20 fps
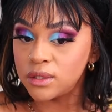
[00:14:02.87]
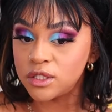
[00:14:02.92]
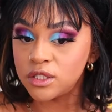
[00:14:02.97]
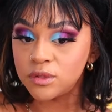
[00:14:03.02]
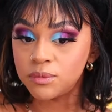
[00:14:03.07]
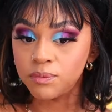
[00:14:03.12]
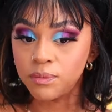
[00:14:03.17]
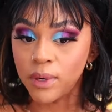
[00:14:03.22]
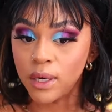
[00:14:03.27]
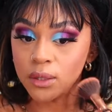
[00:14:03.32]

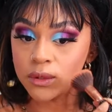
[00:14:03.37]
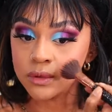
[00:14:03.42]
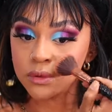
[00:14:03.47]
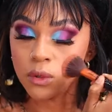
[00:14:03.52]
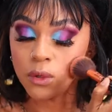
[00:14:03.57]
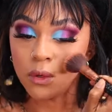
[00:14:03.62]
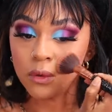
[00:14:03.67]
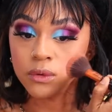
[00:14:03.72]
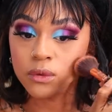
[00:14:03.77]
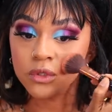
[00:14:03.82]
specks
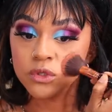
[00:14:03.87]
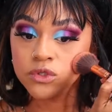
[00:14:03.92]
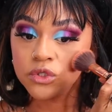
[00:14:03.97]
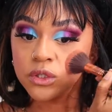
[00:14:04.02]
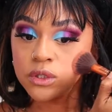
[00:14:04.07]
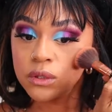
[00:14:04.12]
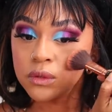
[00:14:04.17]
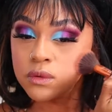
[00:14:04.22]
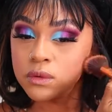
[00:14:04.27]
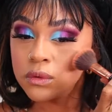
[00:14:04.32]
on the
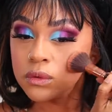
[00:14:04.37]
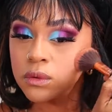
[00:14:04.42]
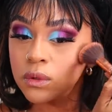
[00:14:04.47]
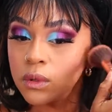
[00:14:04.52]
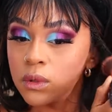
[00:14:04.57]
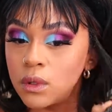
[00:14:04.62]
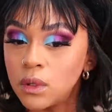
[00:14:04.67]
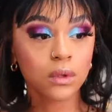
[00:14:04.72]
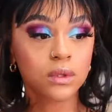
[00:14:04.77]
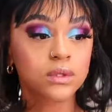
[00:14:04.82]
cheeks.
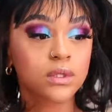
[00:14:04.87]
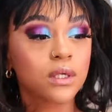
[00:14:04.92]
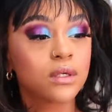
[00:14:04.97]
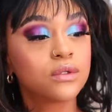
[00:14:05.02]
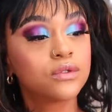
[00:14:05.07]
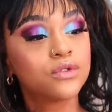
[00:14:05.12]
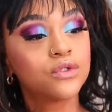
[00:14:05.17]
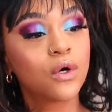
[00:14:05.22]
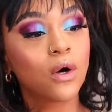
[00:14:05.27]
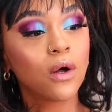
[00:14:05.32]
Looks
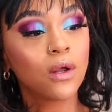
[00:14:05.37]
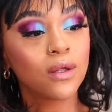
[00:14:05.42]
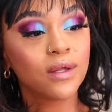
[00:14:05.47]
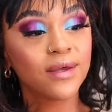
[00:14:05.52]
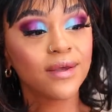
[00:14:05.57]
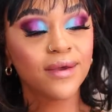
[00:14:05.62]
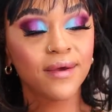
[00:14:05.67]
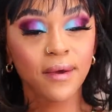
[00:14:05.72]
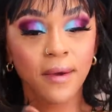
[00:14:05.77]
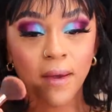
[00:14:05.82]
like
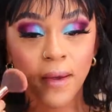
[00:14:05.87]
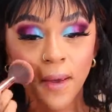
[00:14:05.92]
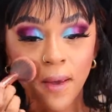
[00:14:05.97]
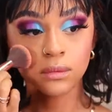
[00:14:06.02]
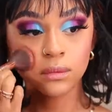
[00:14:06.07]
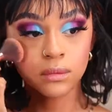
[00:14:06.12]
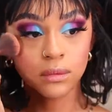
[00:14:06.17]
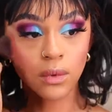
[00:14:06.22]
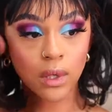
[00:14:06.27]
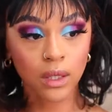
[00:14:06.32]
Dolly.
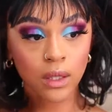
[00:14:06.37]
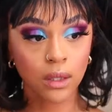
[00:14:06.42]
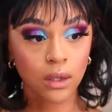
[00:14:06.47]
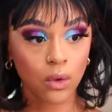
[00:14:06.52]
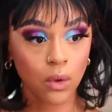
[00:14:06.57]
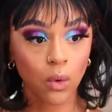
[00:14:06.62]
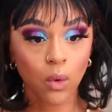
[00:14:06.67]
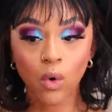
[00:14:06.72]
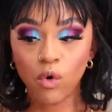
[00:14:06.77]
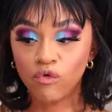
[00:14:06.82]
I can
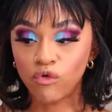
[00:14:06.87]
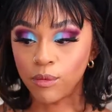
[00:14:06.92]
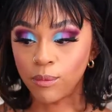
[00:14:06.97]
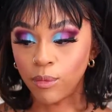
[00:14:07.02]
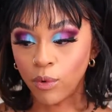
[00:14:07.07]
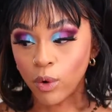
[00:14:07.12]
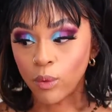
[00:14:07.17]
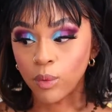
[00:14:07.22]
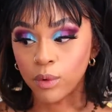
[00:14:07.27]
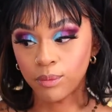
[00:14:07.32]
go
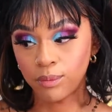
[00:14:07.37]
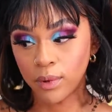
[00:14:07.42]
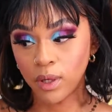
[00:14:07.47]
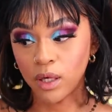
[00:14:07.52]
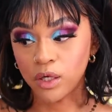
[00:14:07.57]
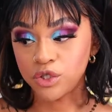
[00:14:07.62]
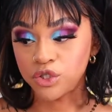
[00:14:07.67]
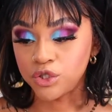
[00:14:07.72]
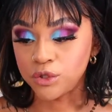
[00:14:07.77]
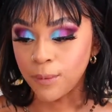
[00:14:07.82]
overboard with
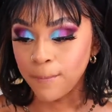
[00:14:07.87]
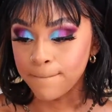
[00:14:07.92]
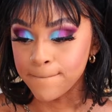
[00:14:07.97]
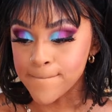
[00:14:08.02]
blush.